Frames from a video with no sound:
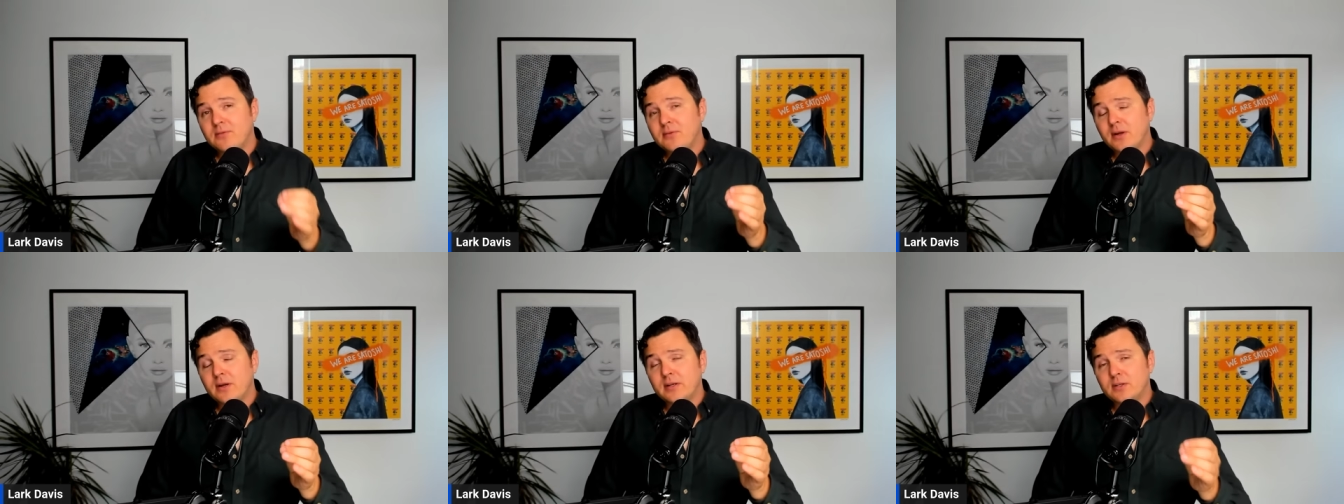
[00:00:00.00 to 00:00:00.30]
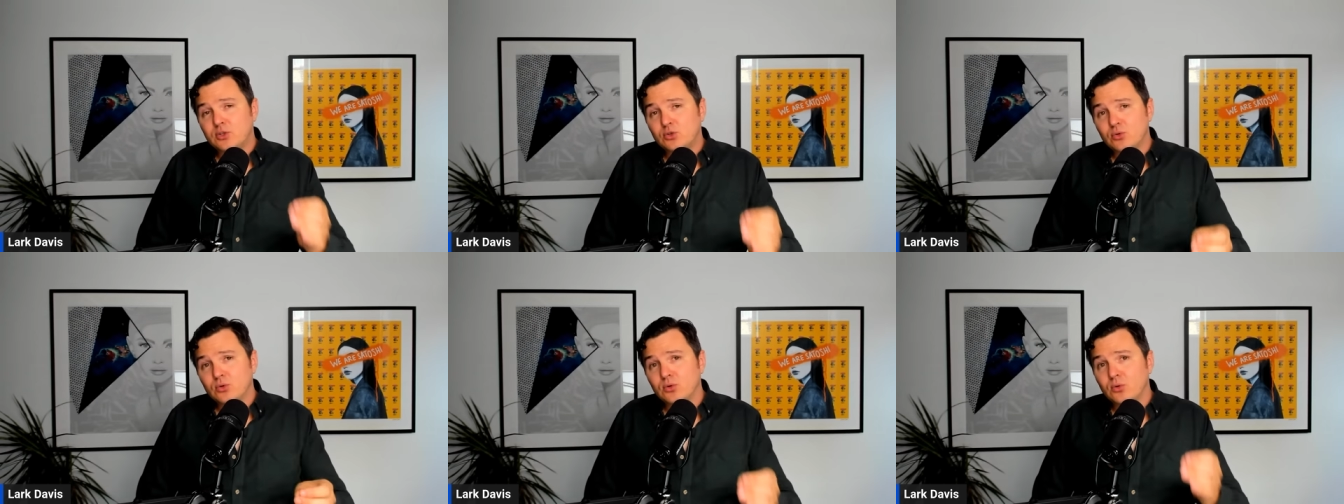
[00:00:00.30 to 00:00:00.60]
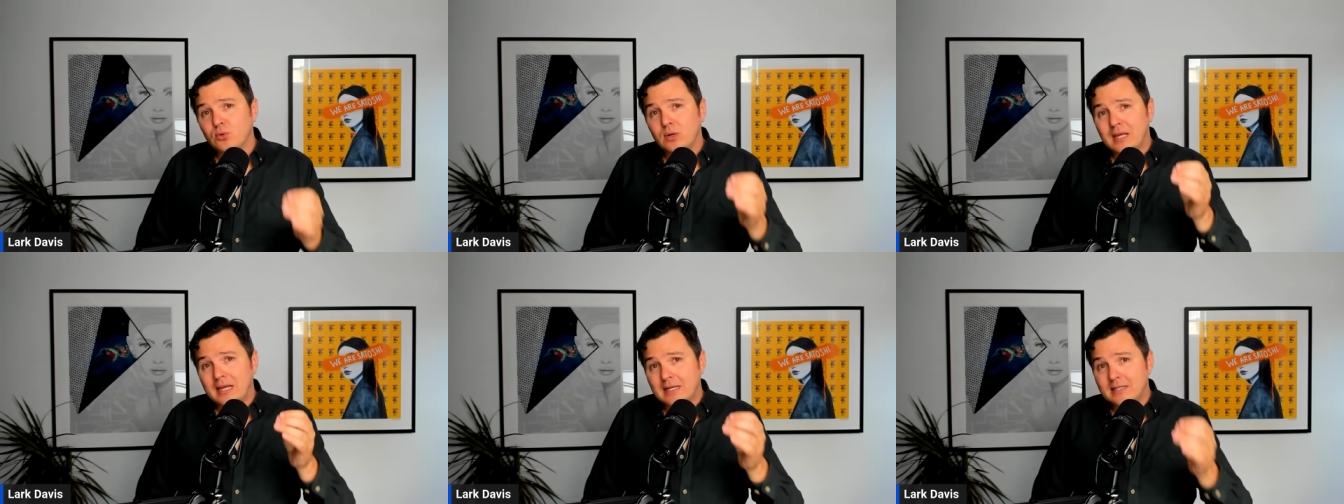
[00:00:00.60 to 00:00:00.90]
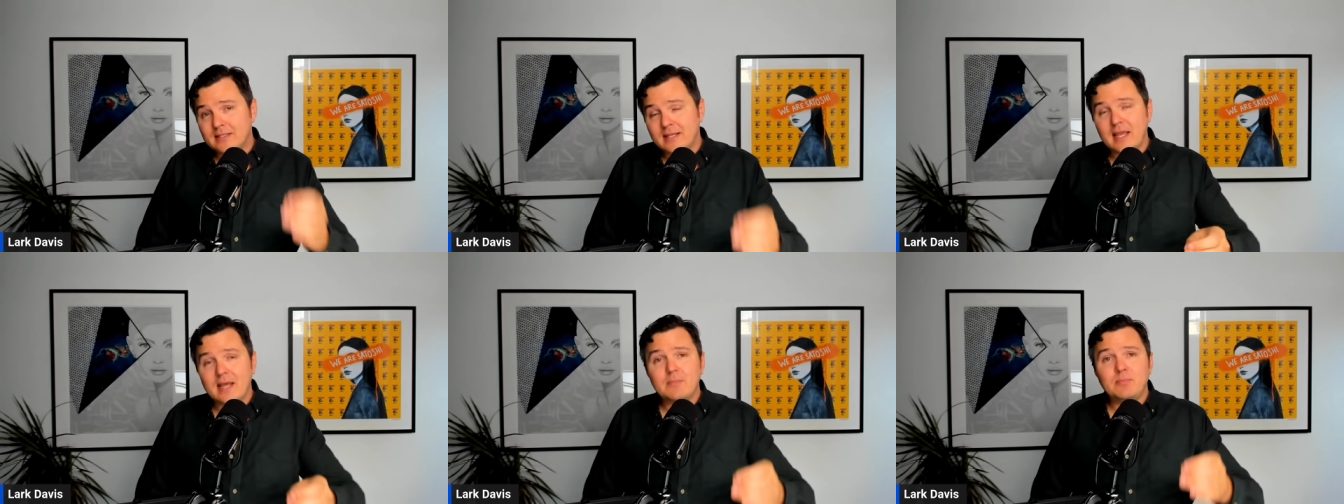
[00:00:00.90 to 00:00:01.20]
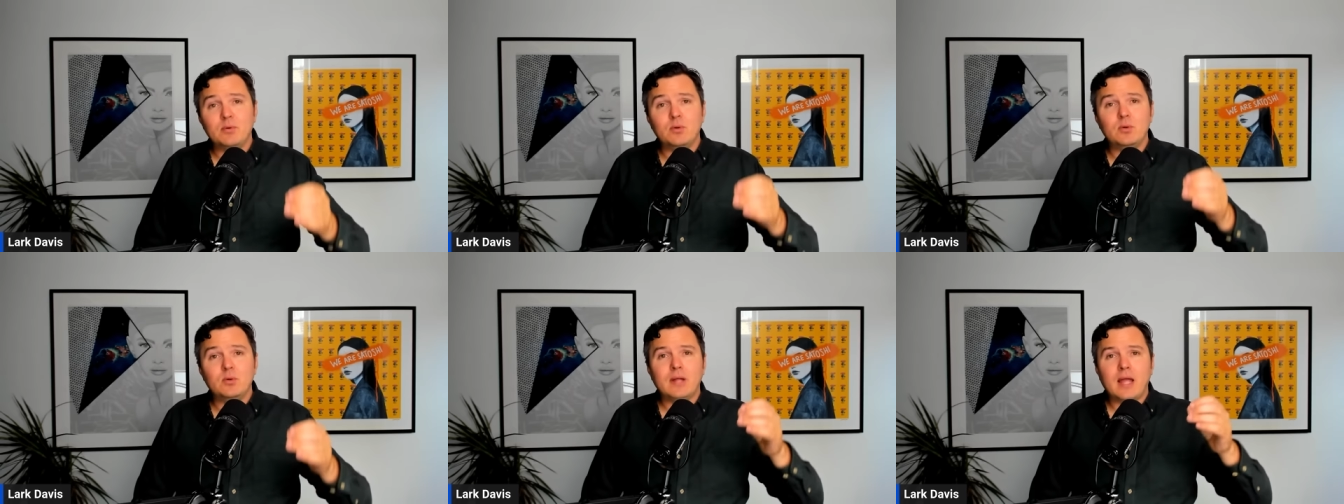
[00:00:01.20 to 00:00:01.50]
very true
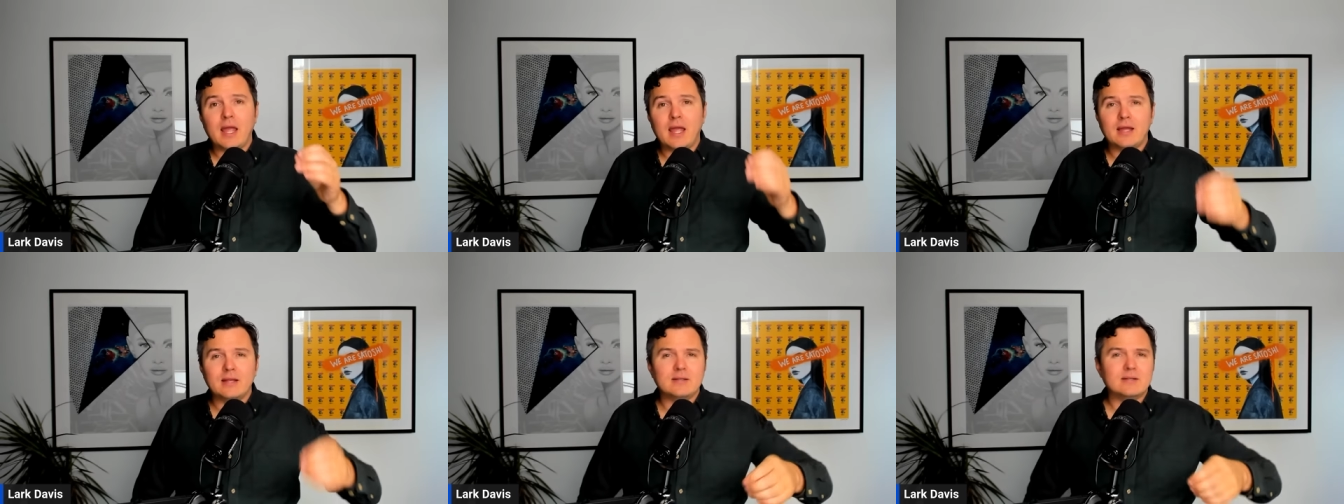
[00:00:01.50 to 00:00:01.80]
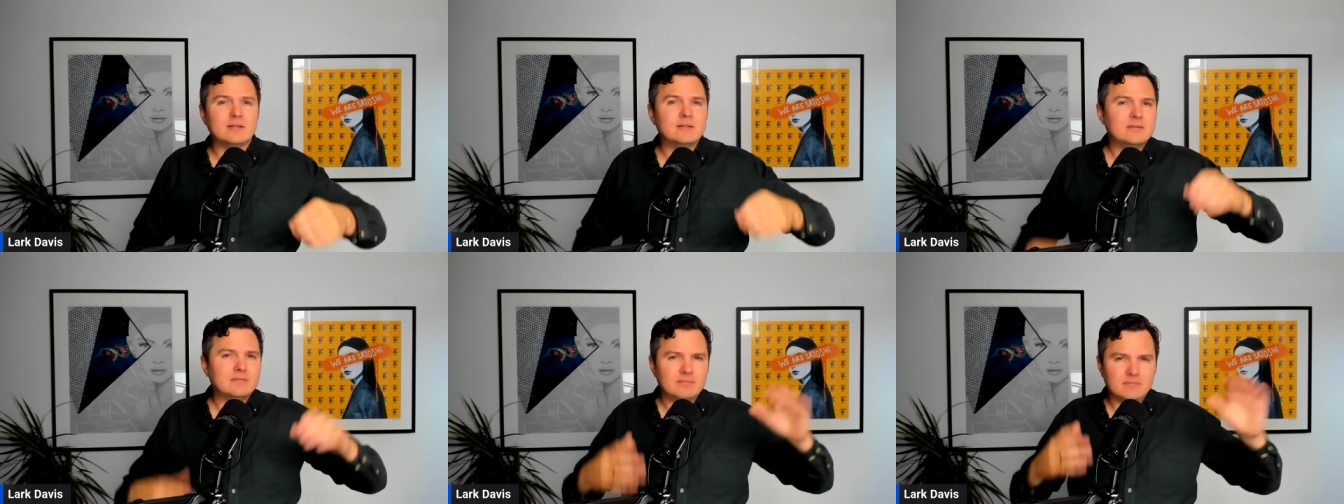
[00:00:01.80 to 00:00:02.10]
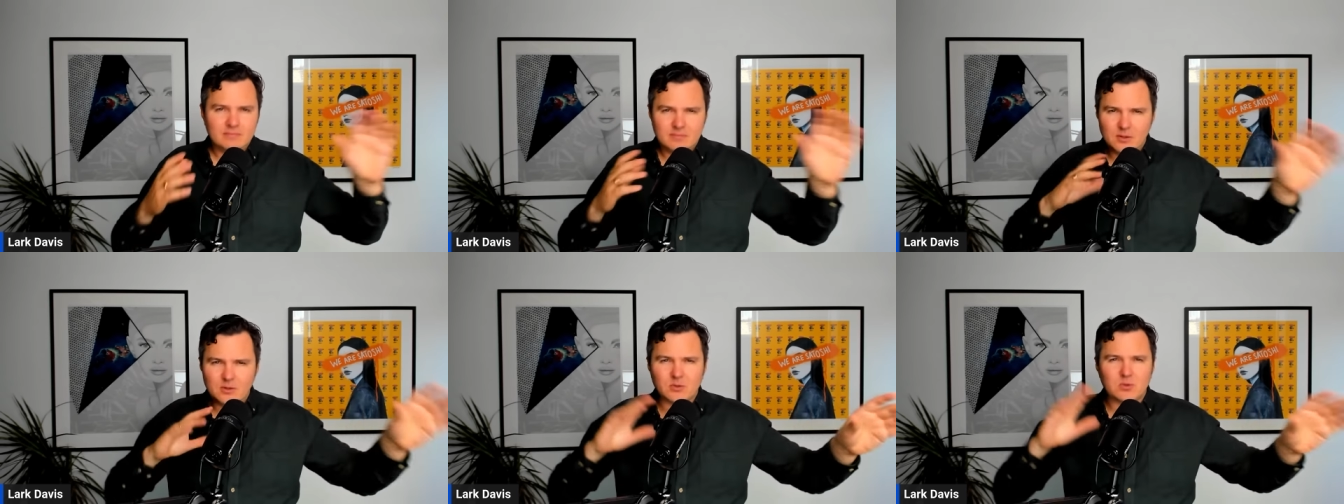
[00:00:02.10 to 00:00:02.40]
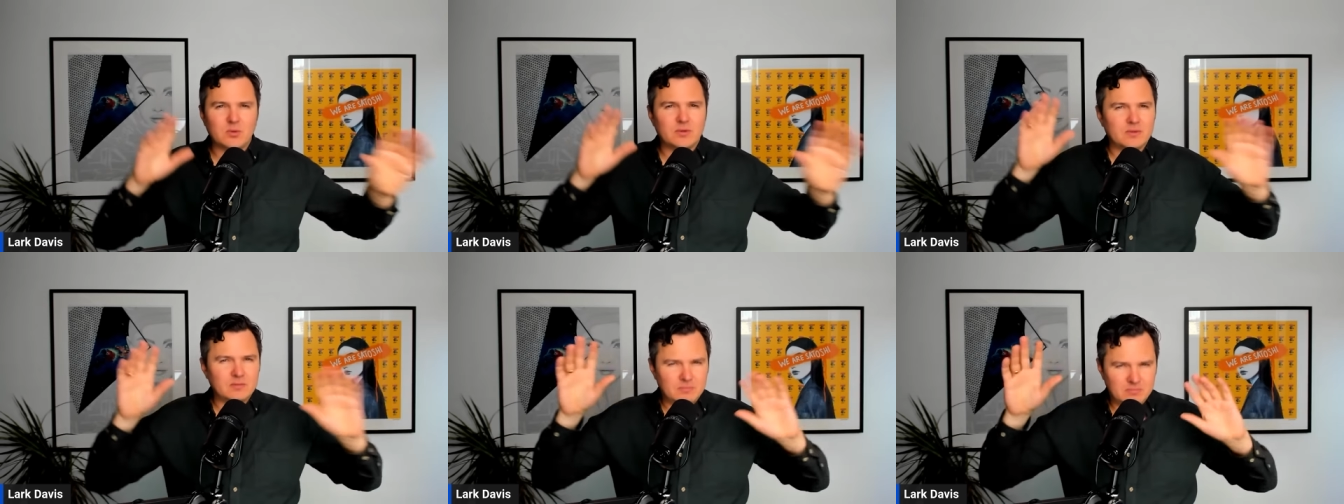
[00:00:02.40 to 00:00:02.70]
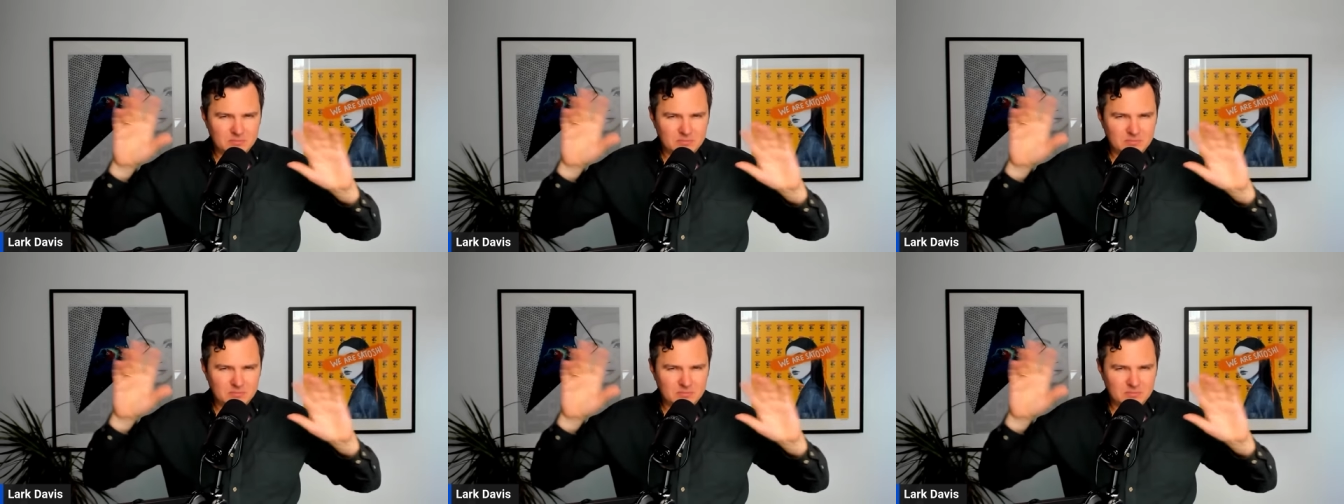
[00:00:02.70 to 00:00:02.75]
example, and those are with